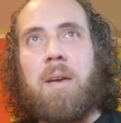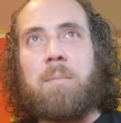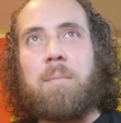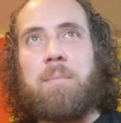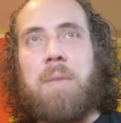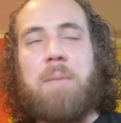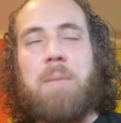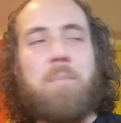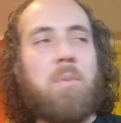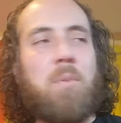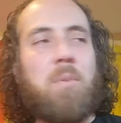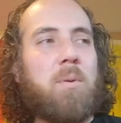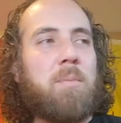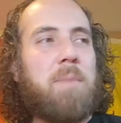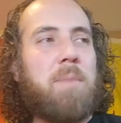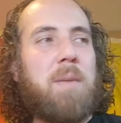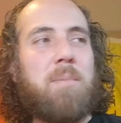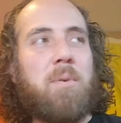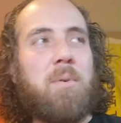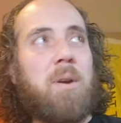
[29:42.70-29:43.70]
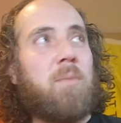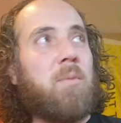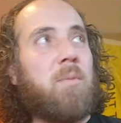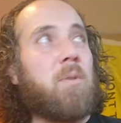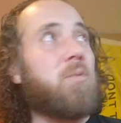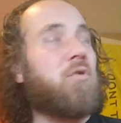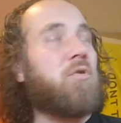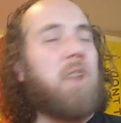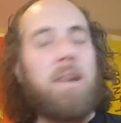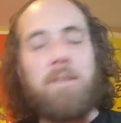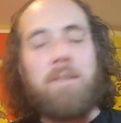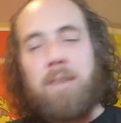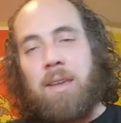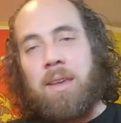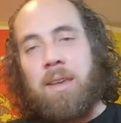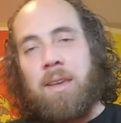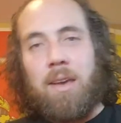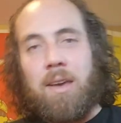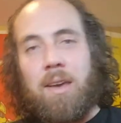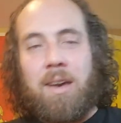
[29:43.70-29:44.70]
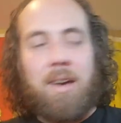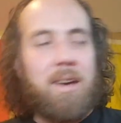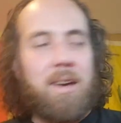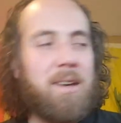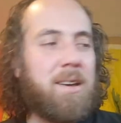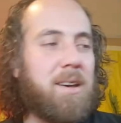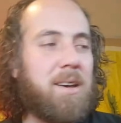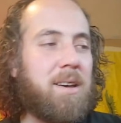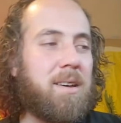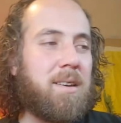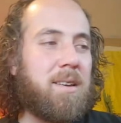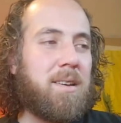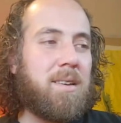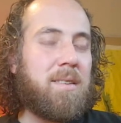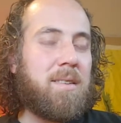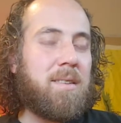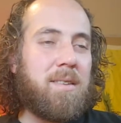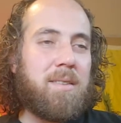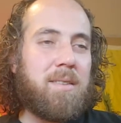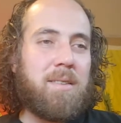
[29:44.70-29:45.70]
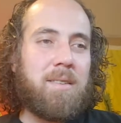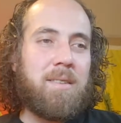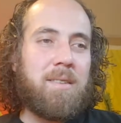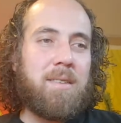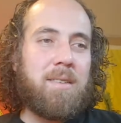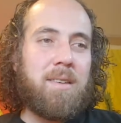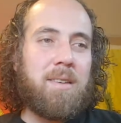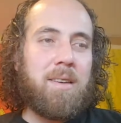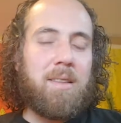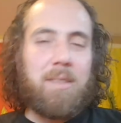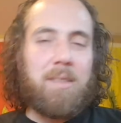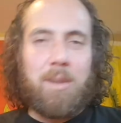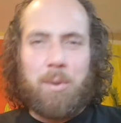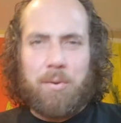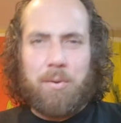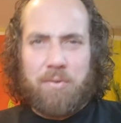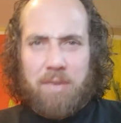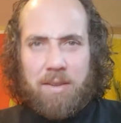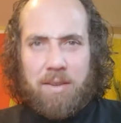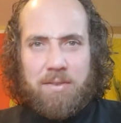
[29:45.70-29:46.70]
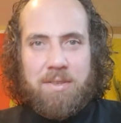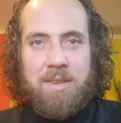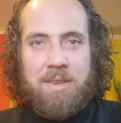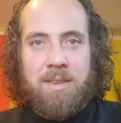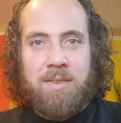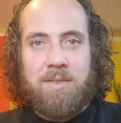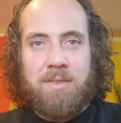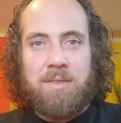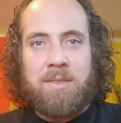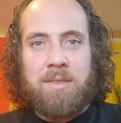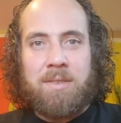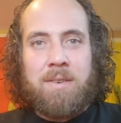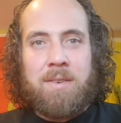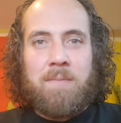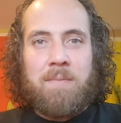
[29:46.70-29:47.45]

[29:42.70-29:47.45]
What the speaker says: People were renting little Cessnas,